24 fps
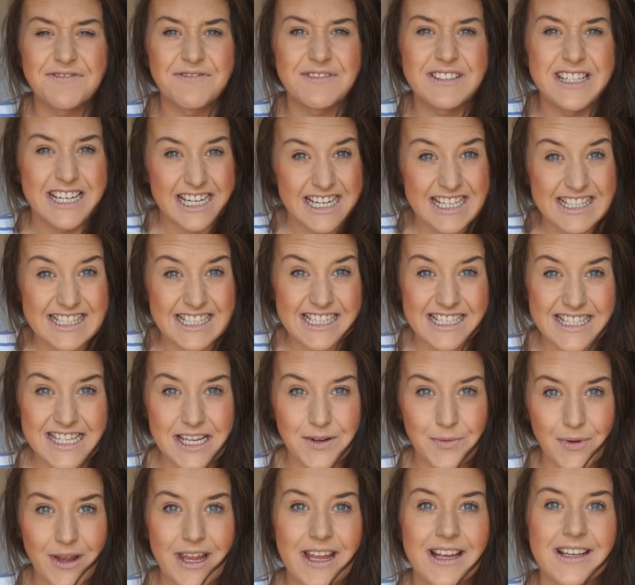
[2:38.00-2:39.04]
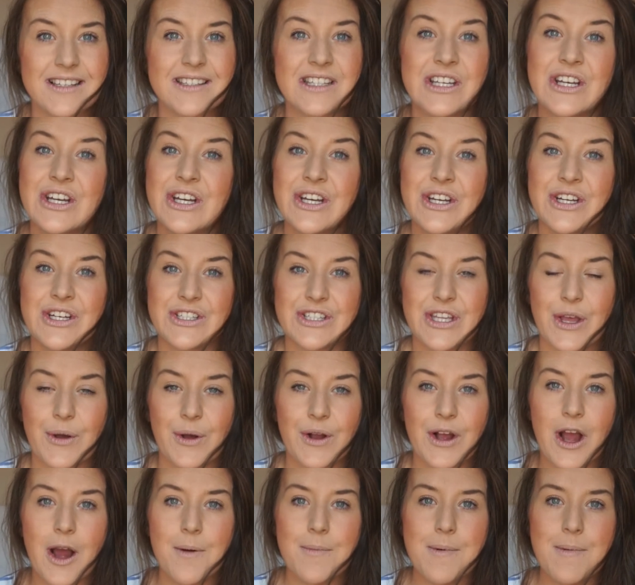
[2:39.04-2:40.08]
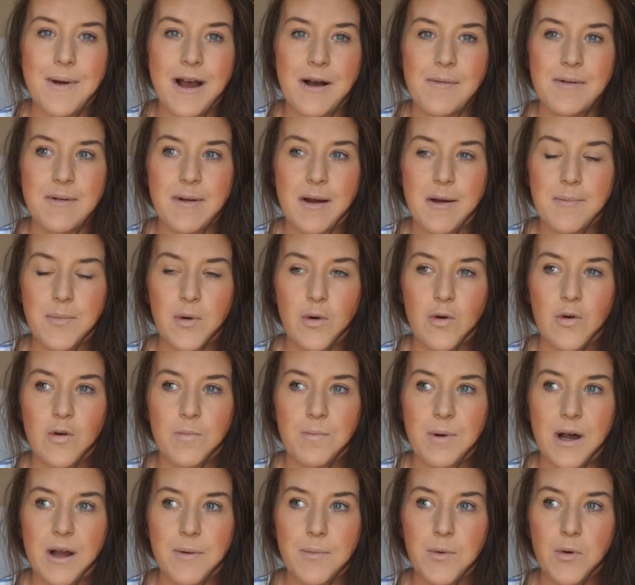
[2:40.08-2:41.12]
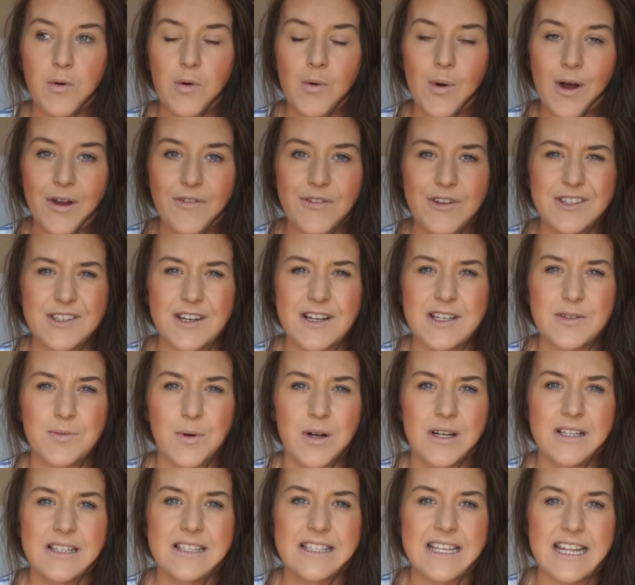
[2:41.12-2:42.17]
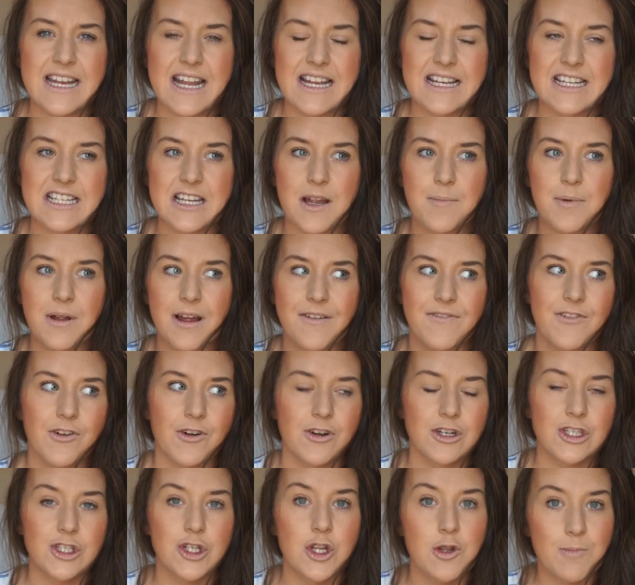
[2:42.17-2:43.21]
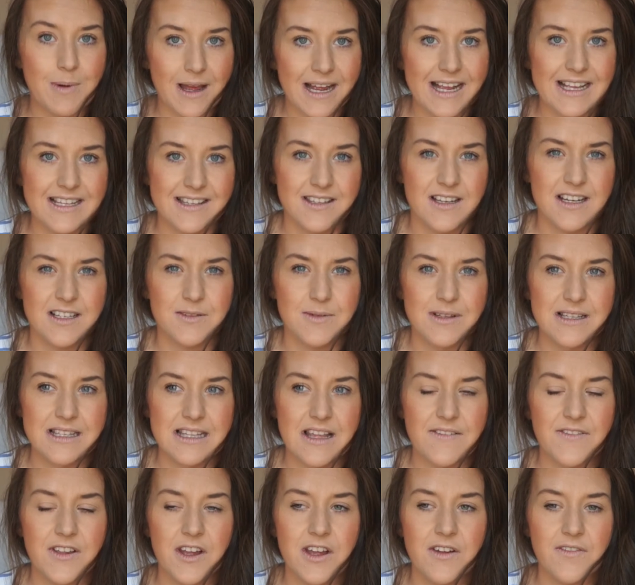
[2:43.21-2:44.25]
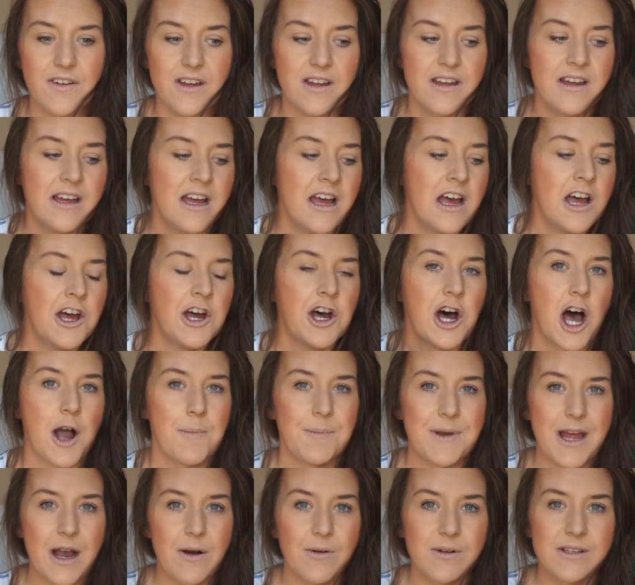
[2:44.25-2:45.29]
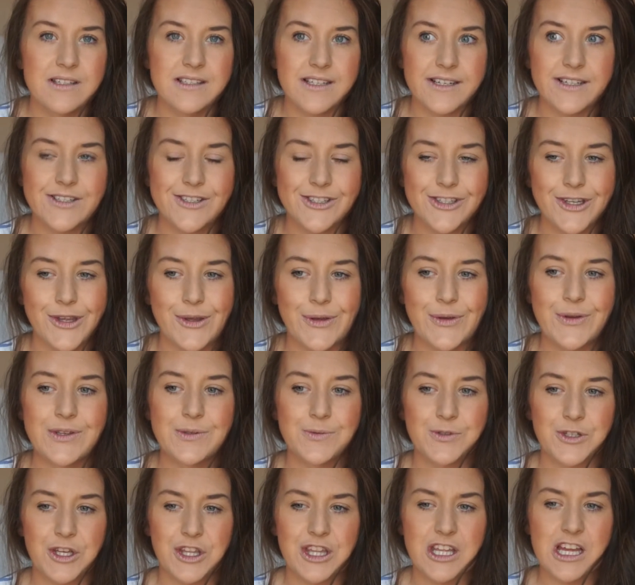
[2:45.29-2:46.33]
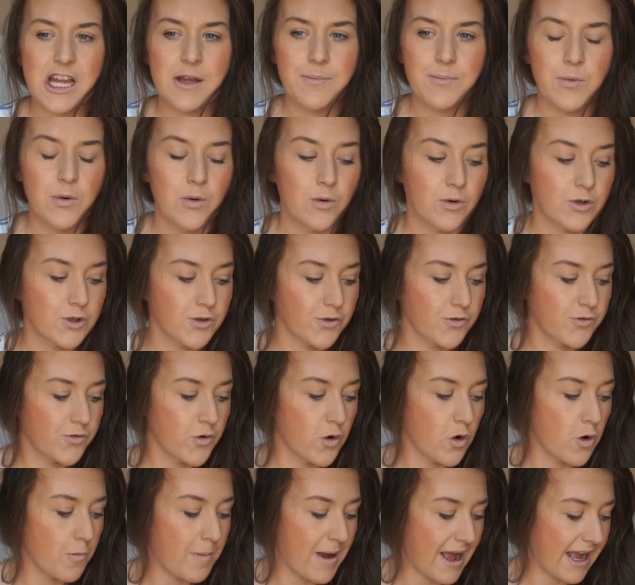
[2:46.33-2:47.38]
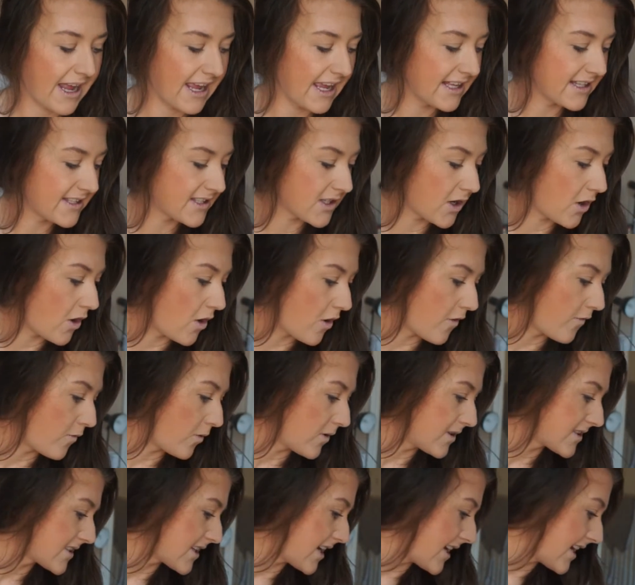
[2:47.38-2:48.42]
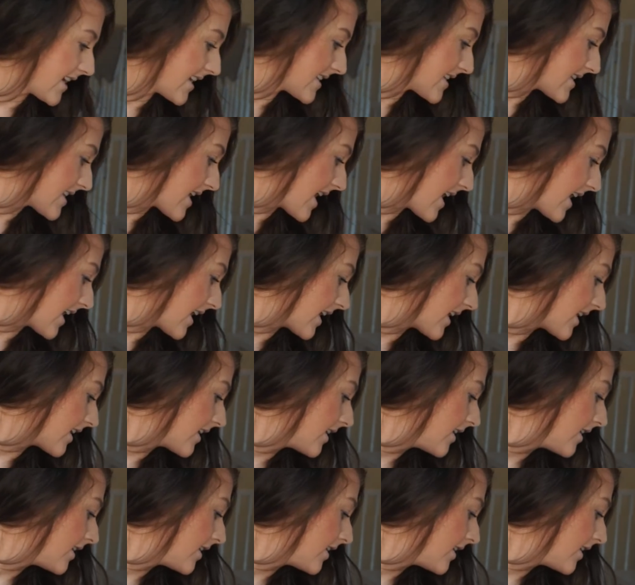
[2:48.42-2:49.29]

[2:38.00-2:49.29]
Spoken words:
nearly 16 weeks. So I can't remember how many I bought, but I bought quite a few size ones and ended up, I've got 2 packets of size ones left over. I'm now on size 2s, which I think I bought 4 packets of, what size are they?